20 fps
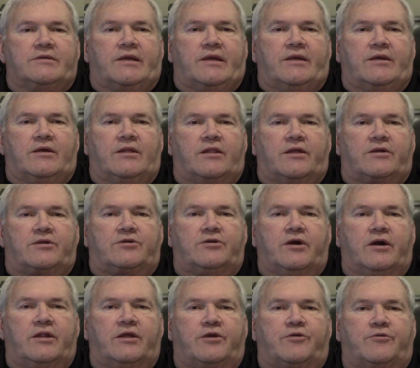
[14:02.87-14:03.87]
an
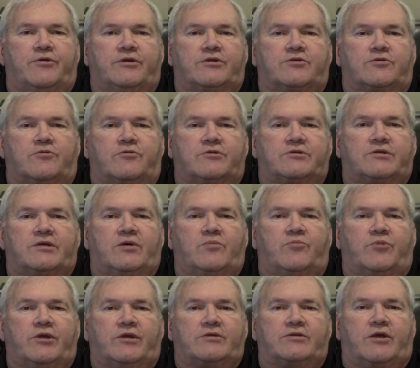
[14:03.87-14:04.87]
electronic resource that
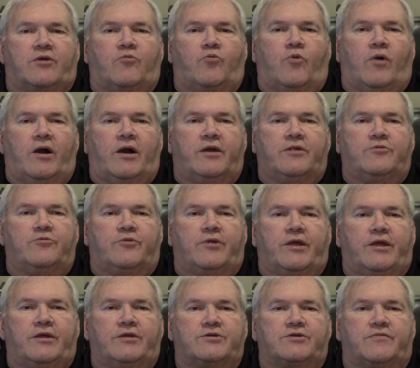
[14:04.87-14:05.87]
brings a wide
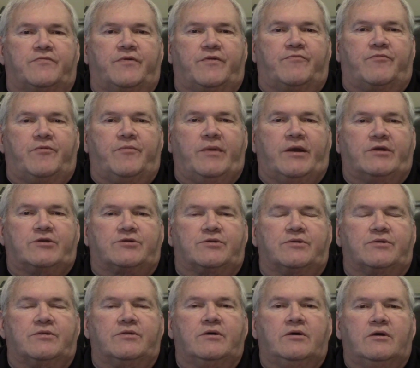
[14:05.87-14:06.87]
range of
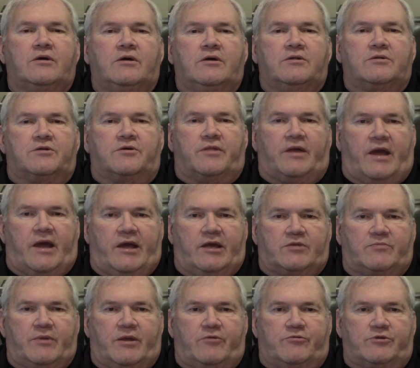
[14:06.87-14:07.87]
information to the
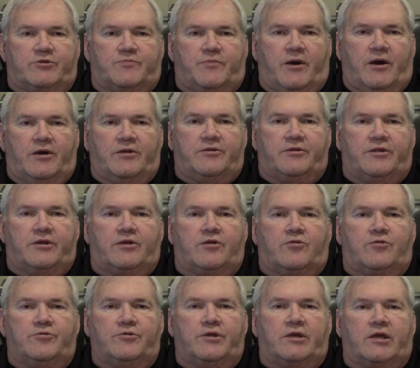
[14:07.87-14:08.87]
hazmat responder,
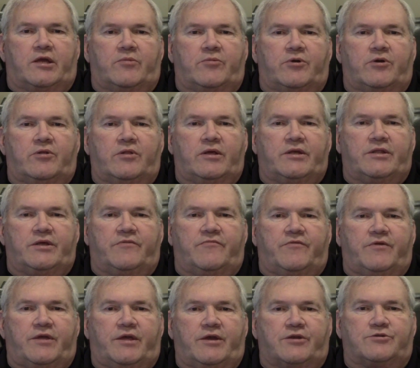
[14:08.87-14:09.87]
including chemical
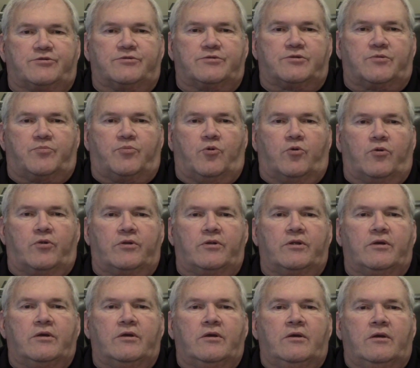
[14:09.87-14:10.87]
identification support,
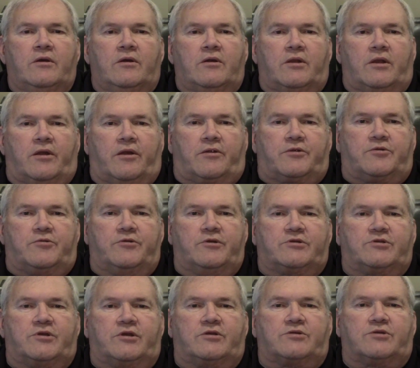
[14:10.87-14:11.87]

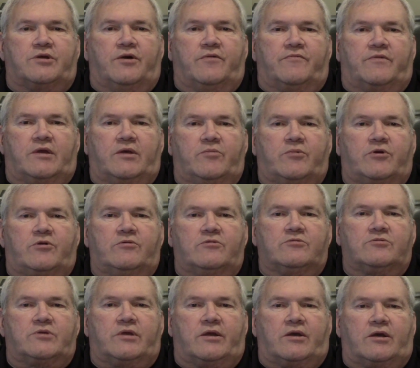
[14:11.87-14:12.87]
characteristics of
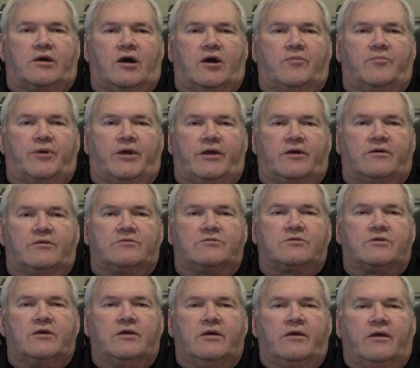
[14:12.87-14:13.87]
chemicals and compounds,
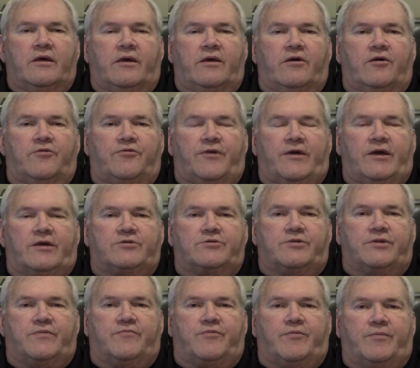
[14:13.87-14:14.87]
health
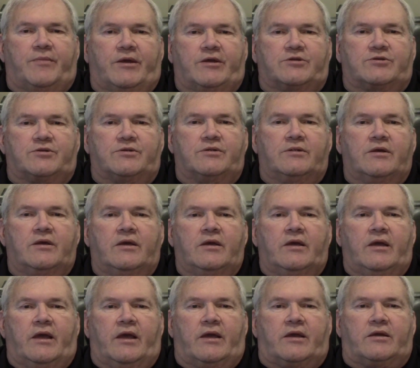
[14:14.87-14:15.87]
hazard information,
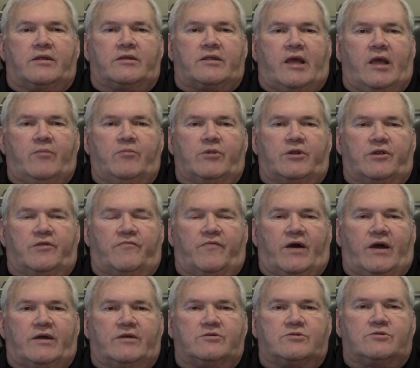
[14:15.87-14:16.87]
and containment
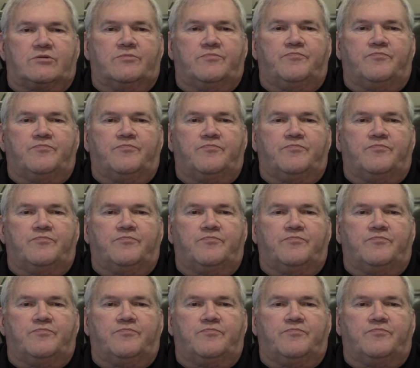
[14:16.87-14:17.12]
advice.